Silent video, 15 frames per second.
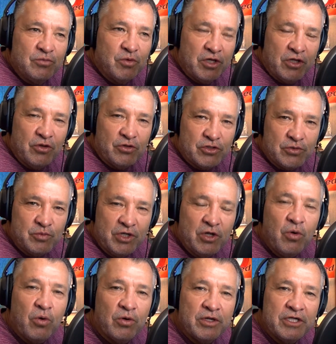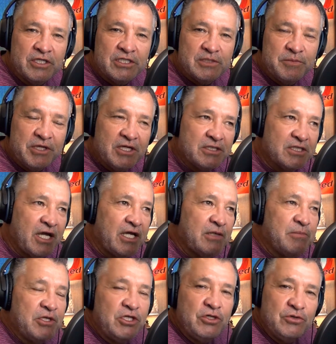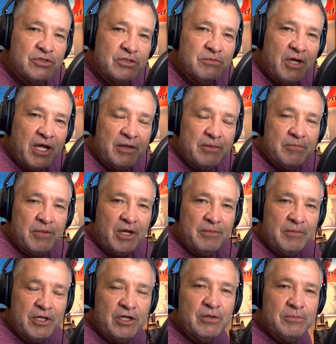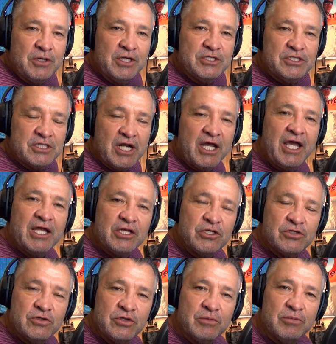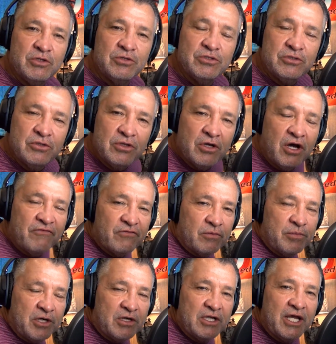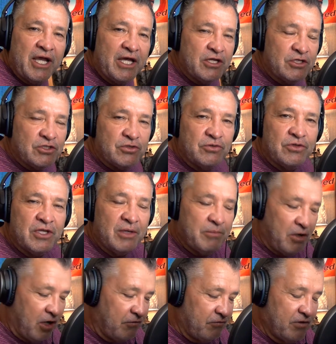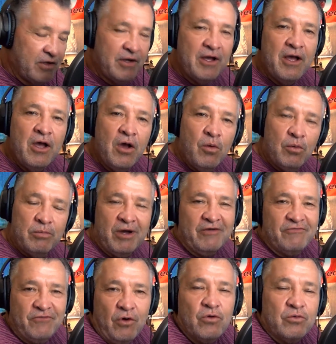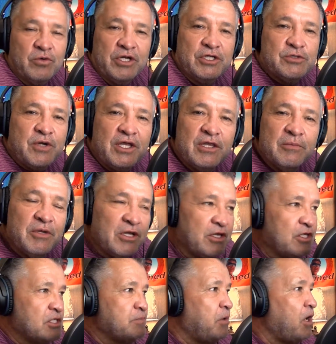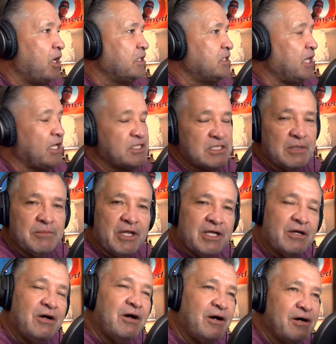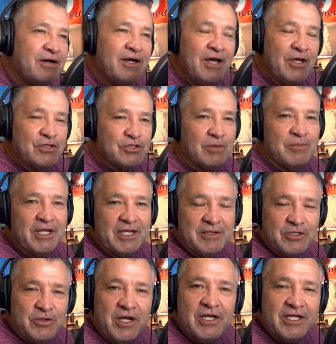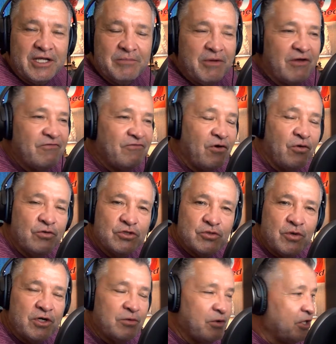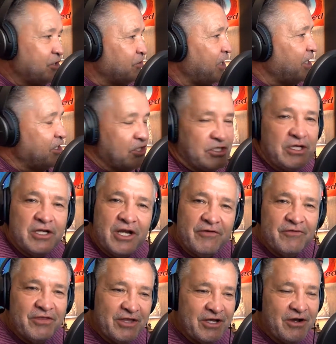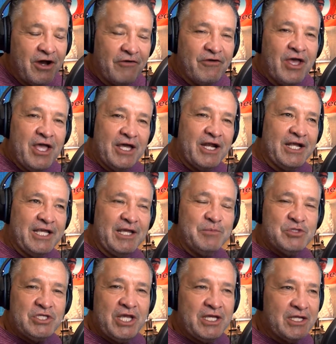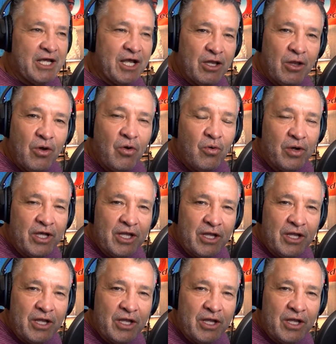one of those recordings because I had been using my earbuds and I hadn't turned the Bluetooth off, or apparently I hadn't turned them off. Well, my phone rings right in the middle of this podcast, and I'm like, So I'm like trying to get my phone squared away, trying to shut everything off, and I keep saying, hello,